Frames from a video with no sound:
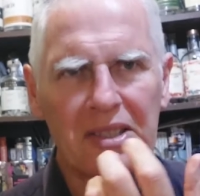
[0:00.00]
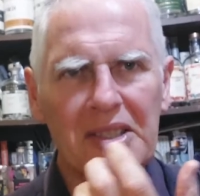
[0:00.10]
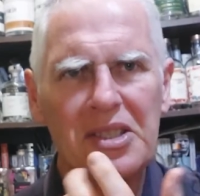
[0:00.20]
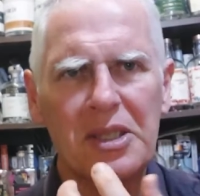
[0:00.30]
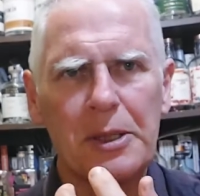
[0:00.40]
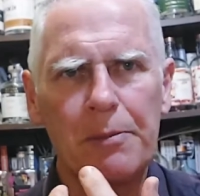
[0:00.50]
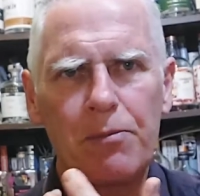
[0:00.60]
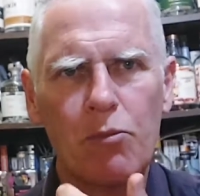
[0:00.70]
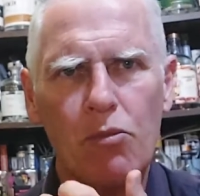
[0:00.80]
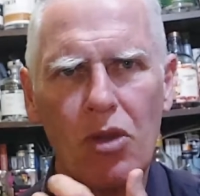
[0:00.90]
such a
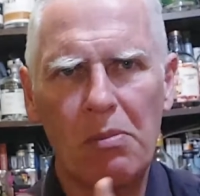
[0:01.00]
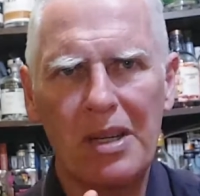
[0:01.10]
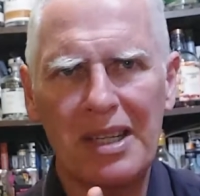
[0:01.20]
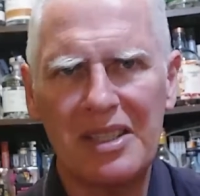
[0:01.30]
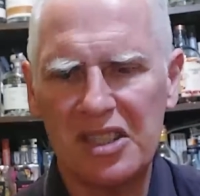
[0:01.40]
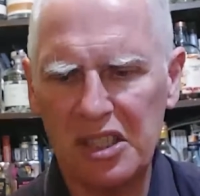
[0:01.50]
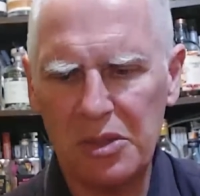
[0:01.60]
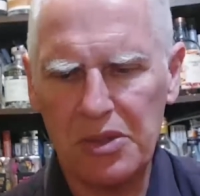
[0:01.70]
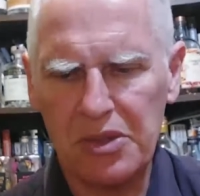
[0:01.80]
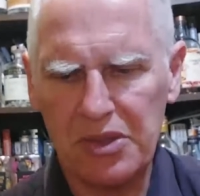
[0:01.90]
pronounced
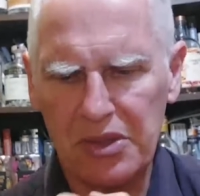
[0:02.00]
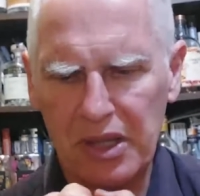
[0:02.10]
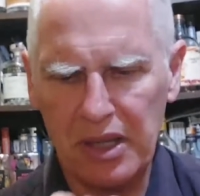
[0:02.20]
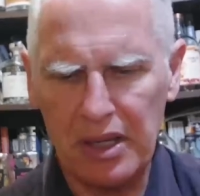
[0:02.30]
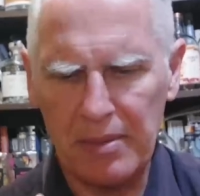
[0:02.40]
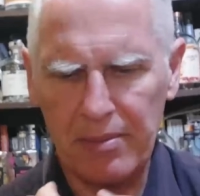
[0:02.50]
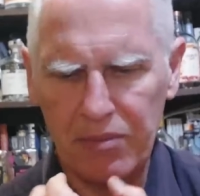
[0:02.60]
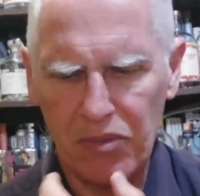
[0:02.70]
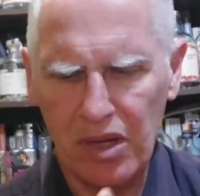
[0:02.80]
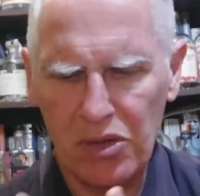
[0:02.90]
citrus
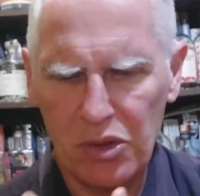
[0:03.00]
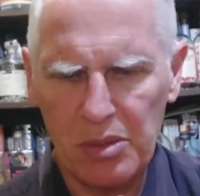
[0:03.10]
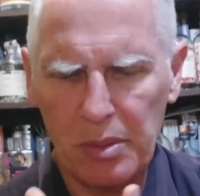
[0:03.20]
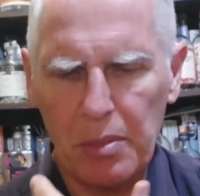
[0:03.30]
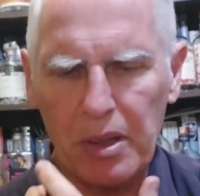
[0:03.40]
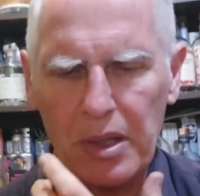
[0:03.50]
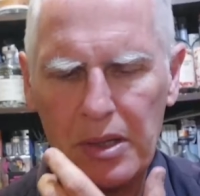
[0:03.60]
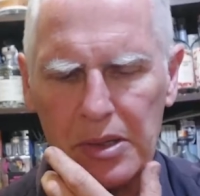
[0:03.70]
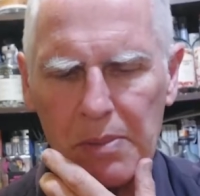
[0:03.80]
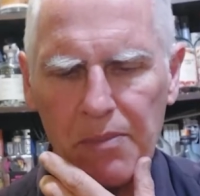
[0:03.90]
juniper
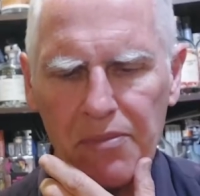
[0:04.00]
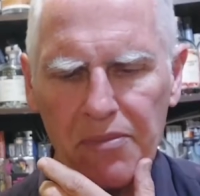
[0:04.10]
melons.